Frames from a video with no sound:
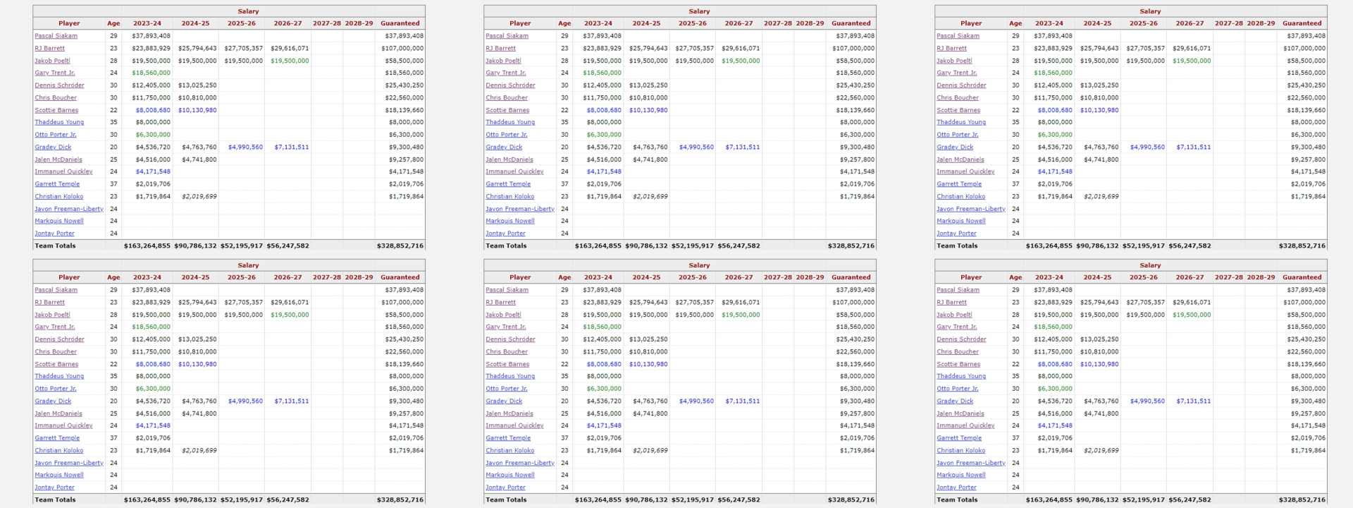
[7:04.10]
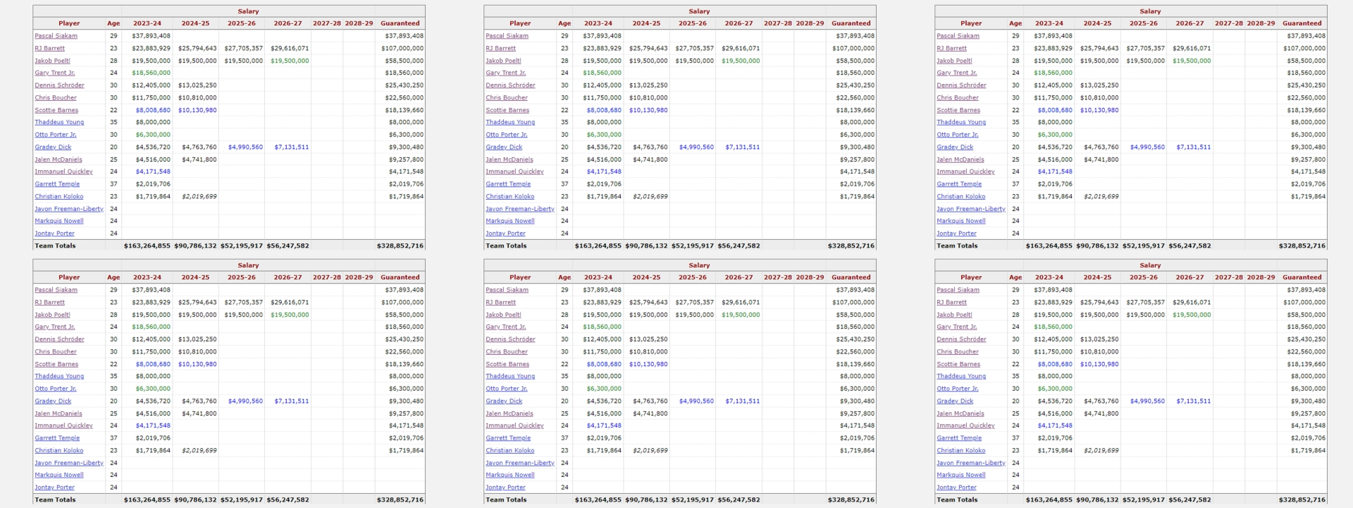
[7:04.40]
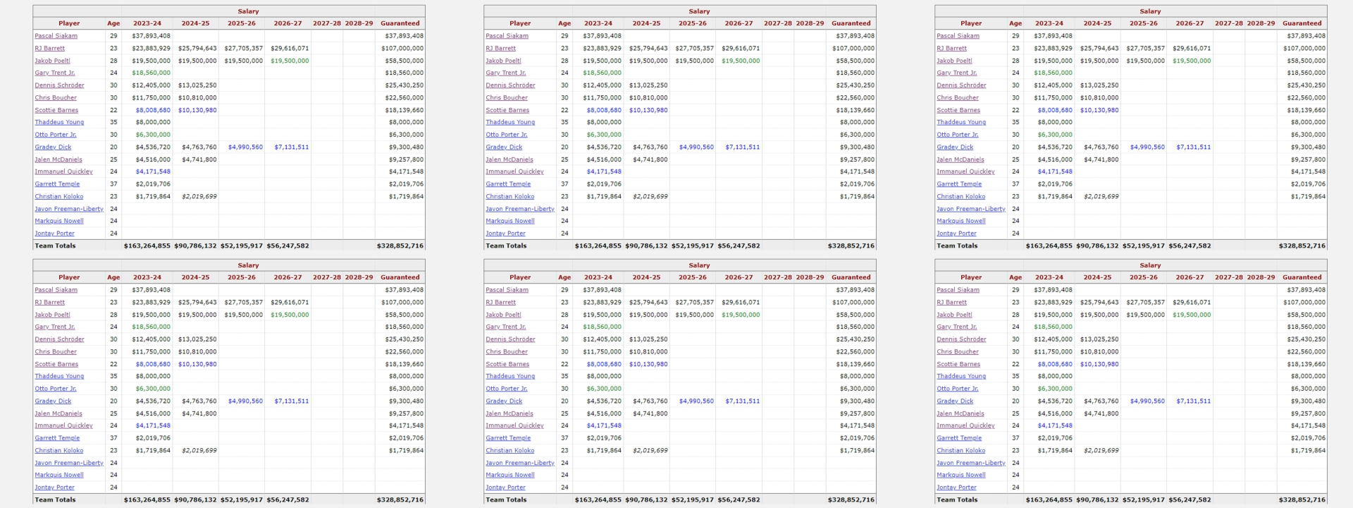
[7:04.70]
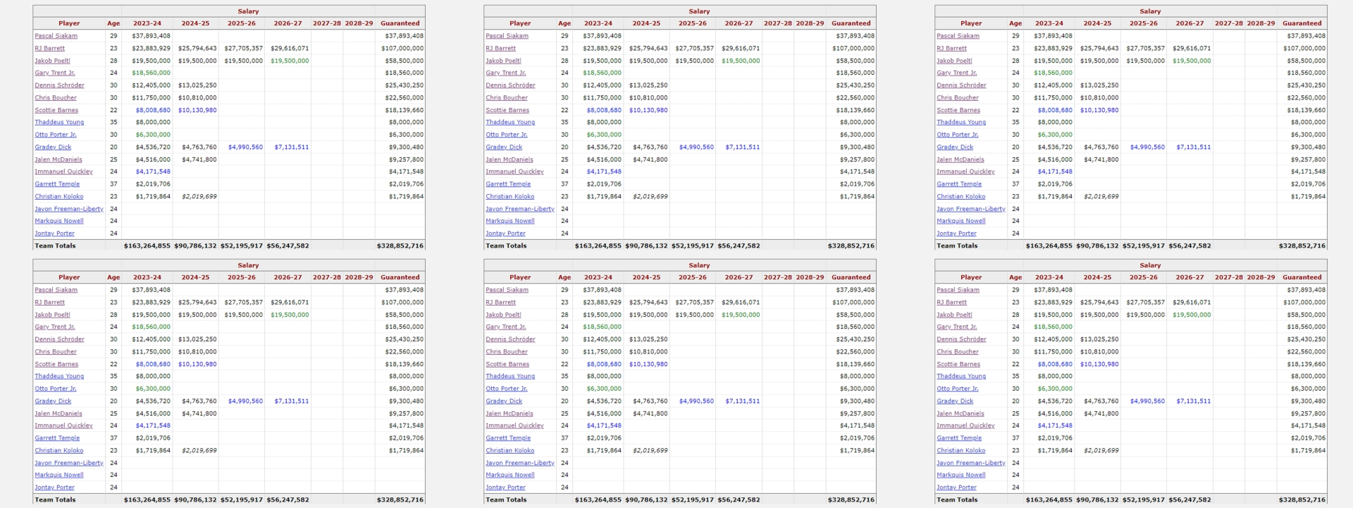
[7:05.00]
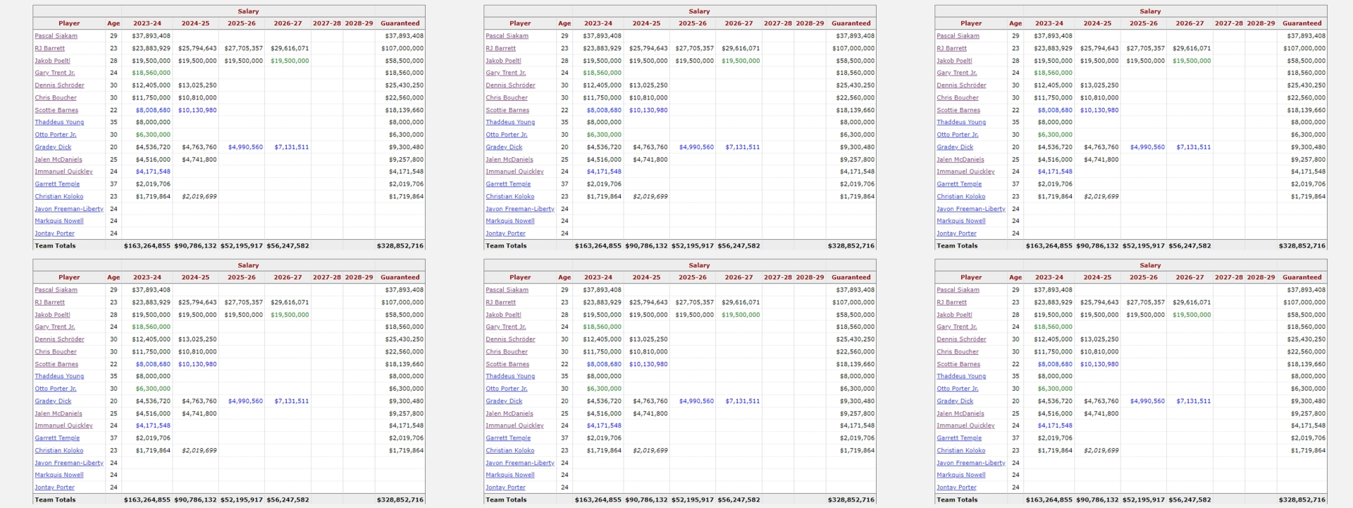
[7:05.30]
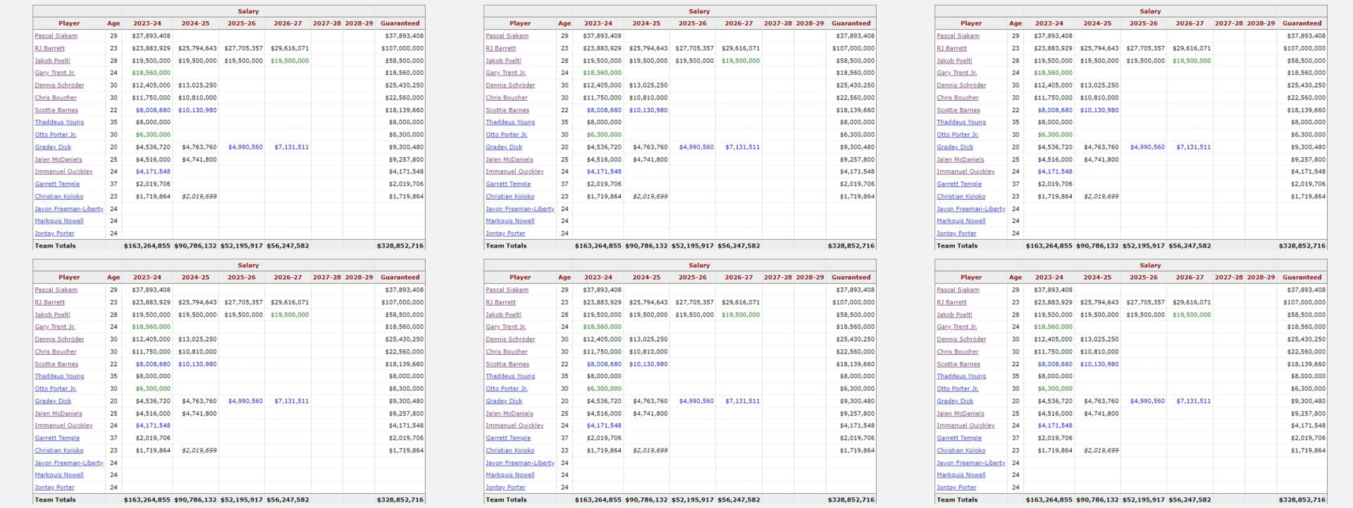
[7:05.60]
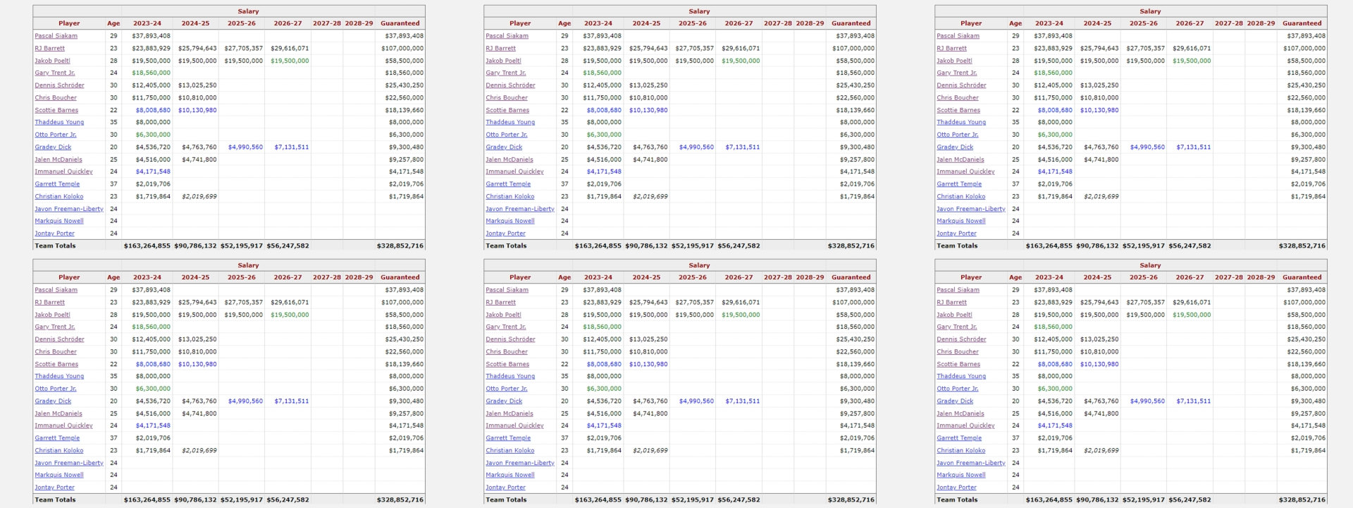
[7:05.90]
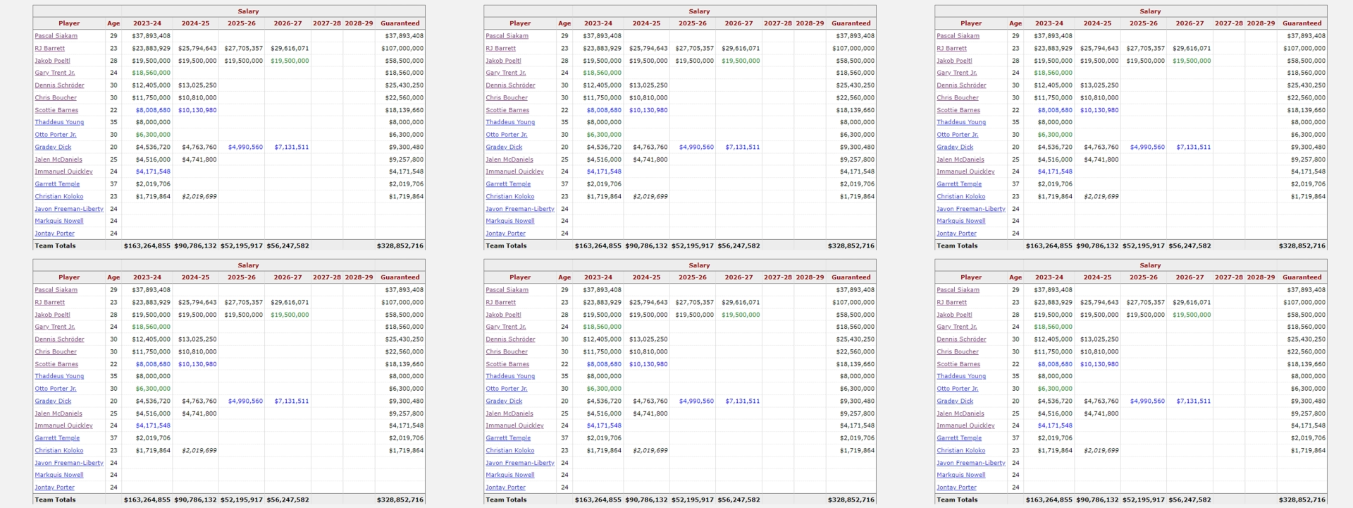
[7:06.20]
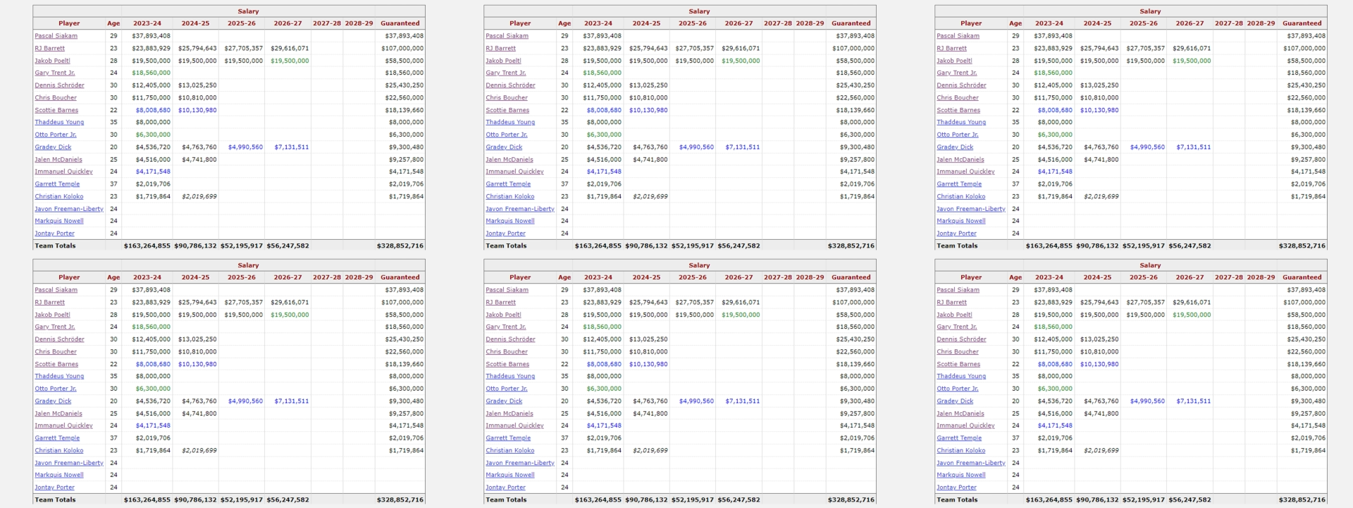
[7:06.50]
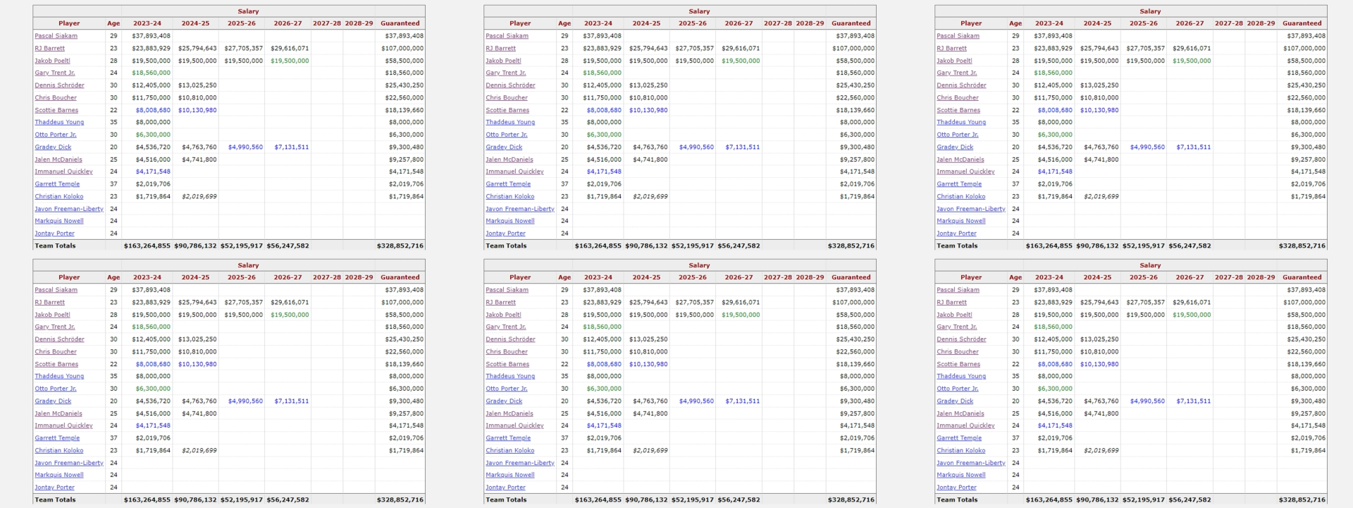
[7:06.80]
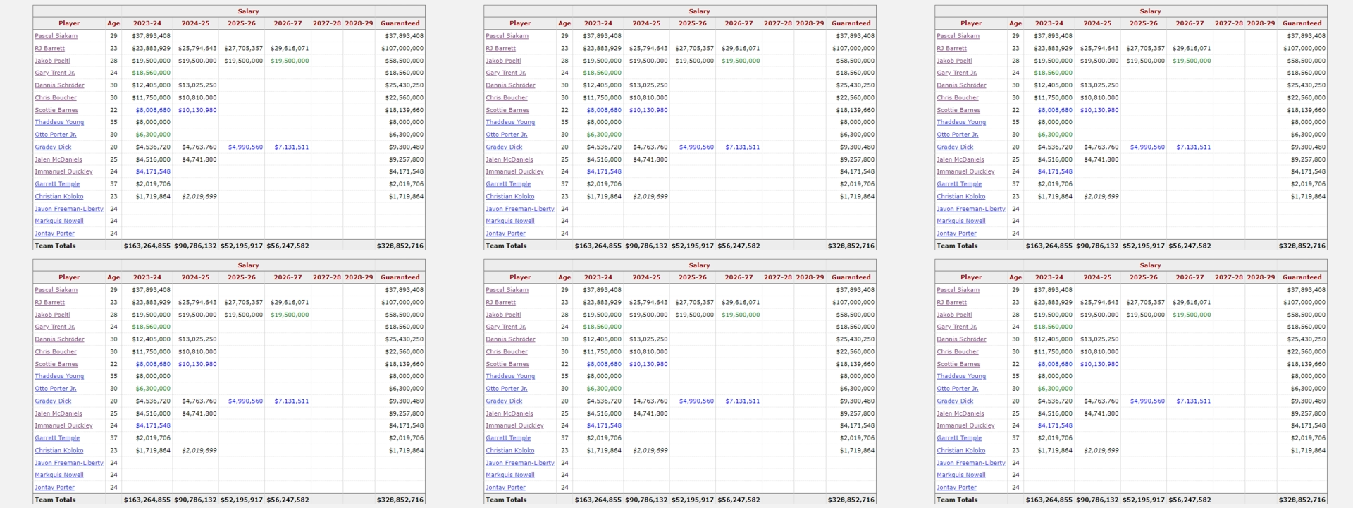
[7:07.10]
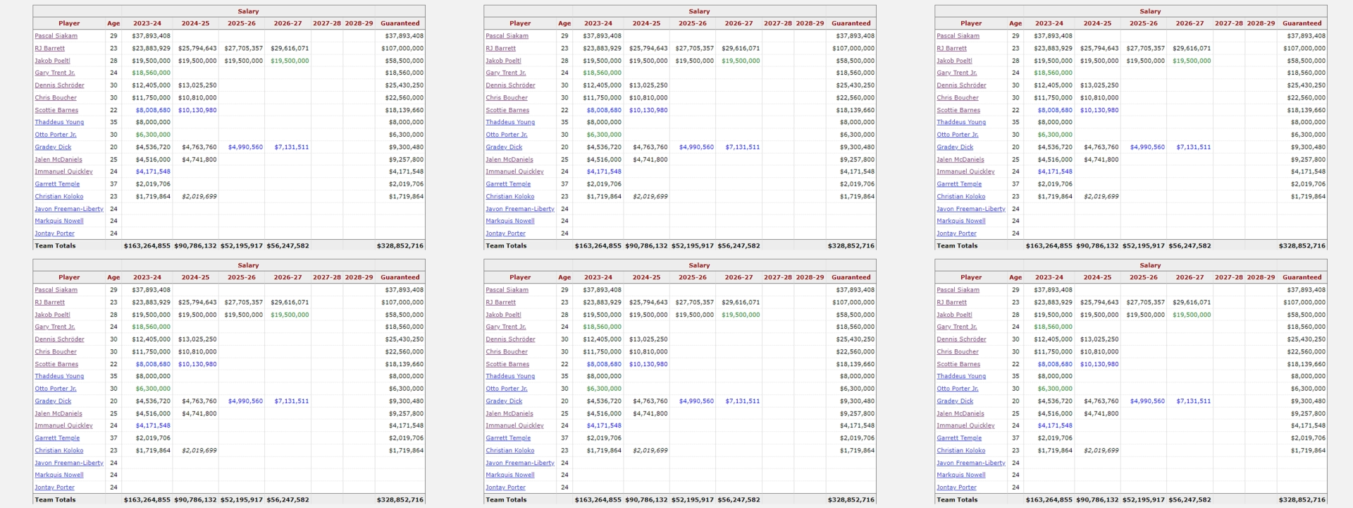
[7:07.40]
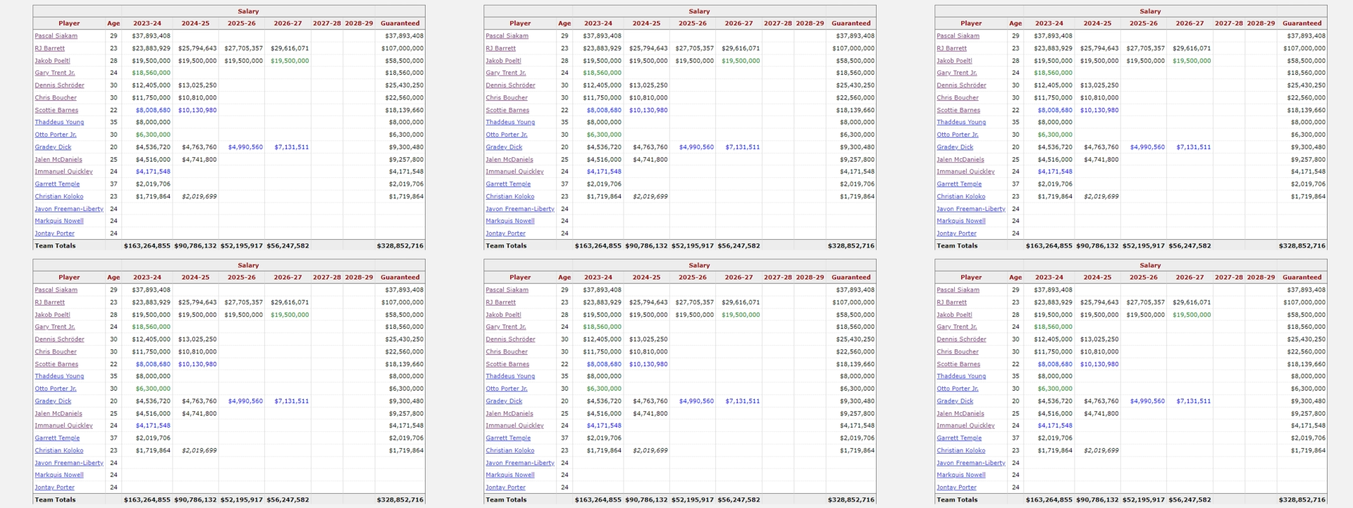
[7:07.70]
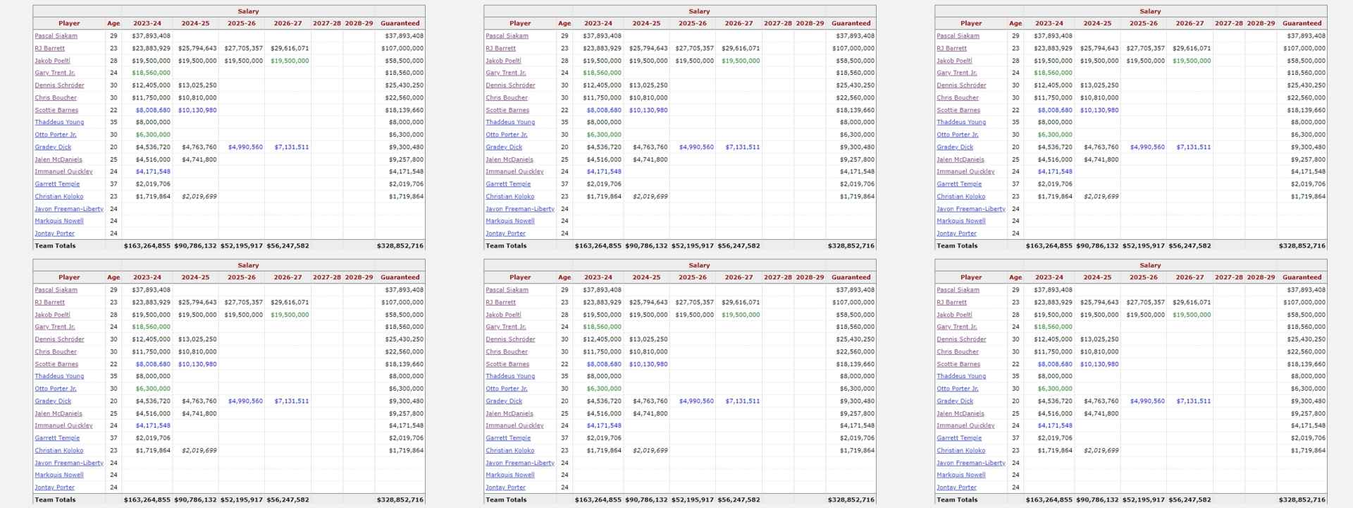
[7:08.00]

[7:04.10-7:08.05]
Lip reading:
(no speaker visible)